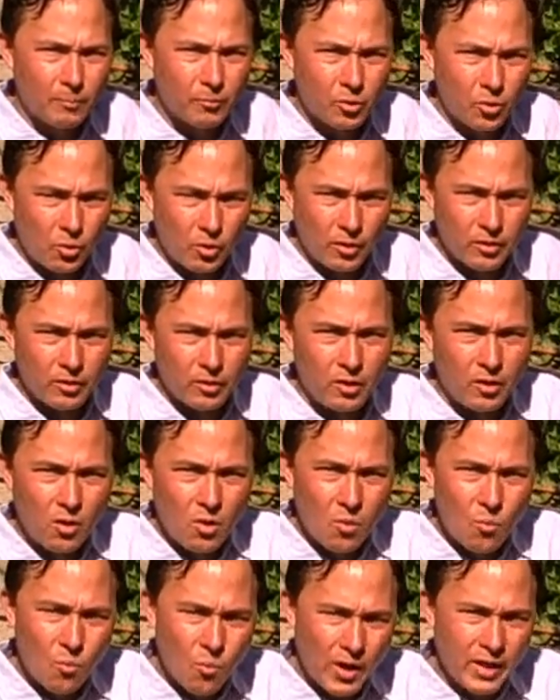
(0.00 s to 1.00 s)
I'm growing the
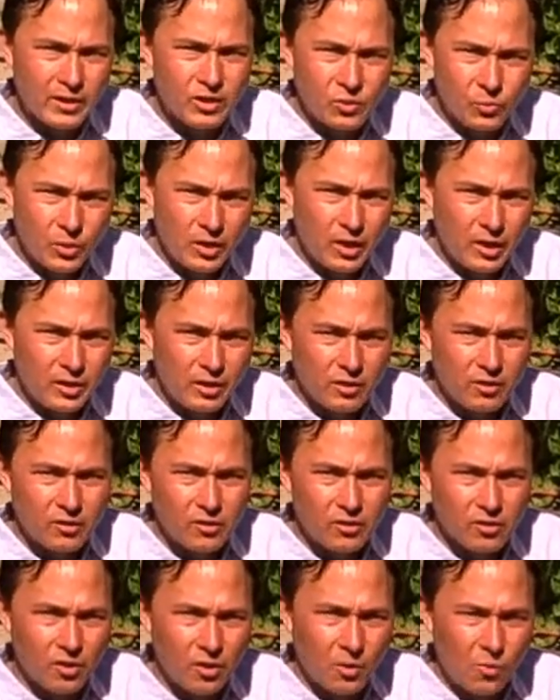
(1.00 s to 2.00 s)
red sweet
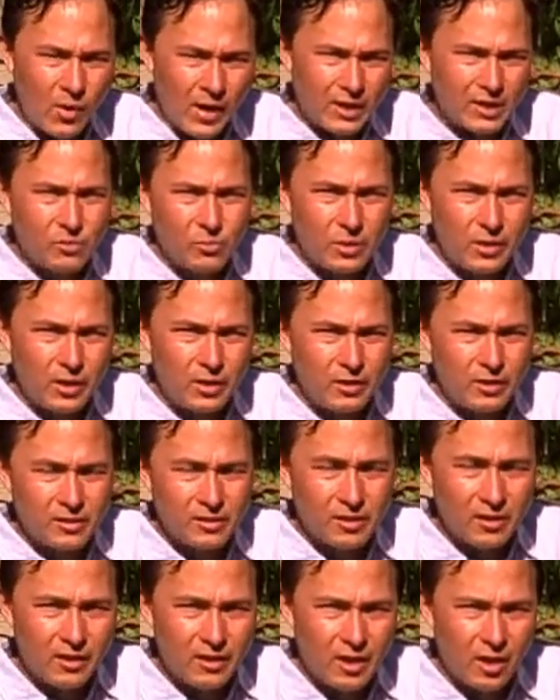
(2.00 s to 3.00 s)
onions, the white sweet
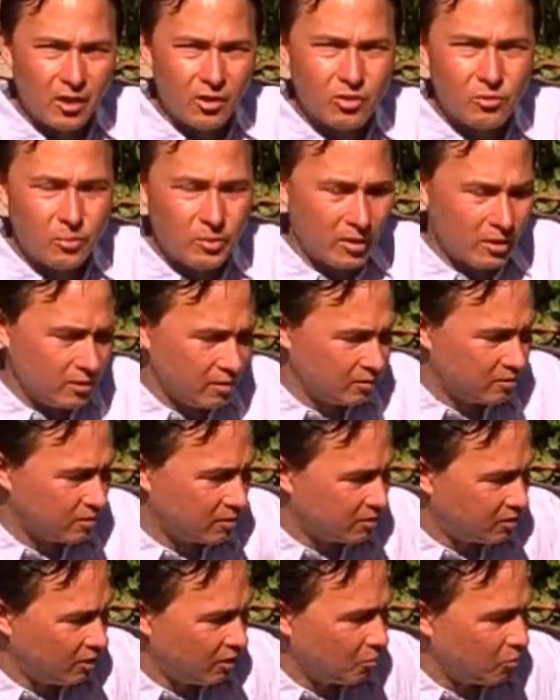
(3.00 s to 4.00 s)
onions, and the yellow sweet onions
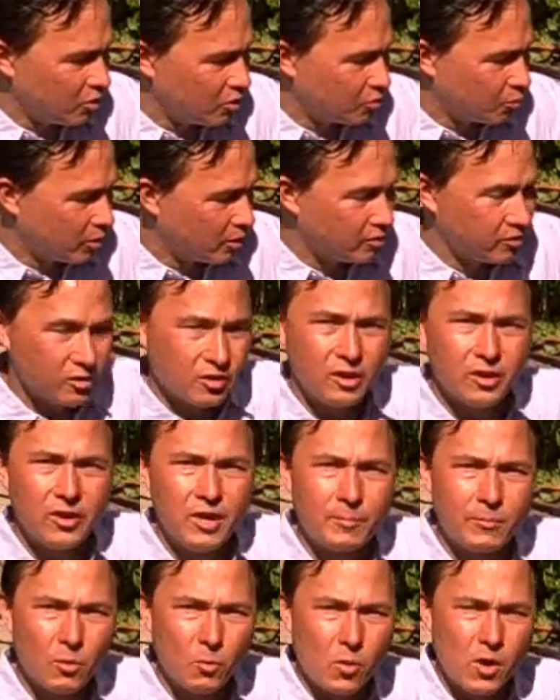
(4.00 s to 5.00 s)
to see which one's gonna,
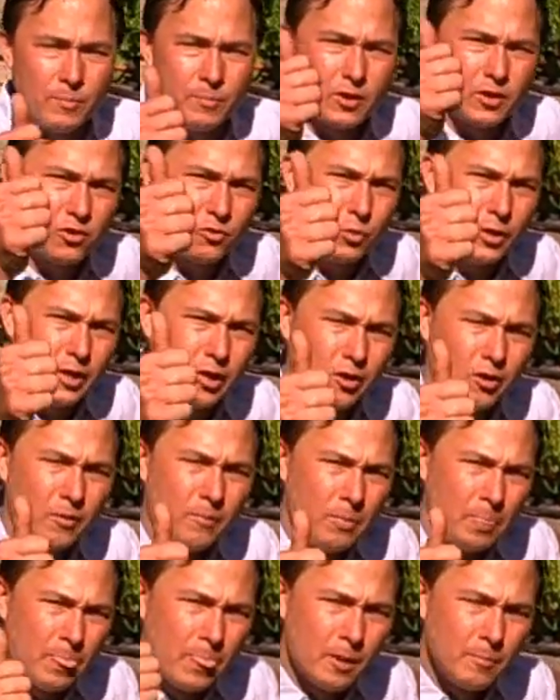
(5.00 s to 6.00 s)
number one, be sweeter,